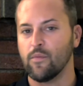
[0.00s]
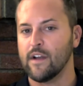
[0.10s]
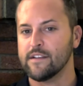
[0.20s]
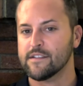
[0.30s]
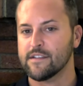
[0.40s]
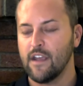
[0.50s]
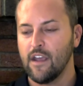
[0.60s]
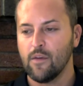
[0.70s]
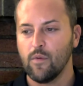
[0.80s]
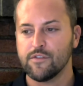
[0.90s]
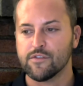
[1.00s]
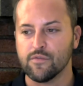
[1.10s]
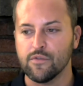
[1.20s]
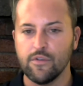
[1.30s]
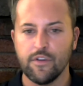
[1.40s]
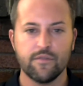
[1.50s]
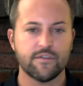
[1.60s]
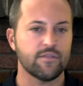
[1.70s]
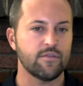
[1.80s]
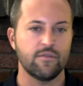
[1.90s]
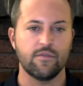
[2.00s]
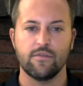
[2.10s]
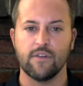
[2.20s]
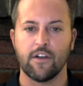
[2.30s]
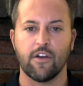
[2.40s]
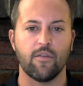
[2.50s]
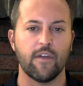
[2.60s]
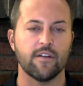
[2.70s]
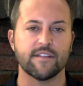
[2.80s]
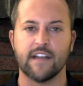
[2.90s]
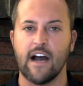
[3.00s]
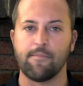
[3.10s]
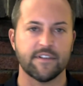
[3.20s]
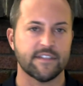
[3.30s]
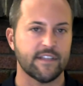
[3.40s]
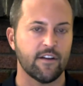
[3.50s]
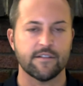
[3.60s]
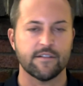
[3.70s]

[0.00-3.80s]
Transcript: What drew you to a career as an opera singer, and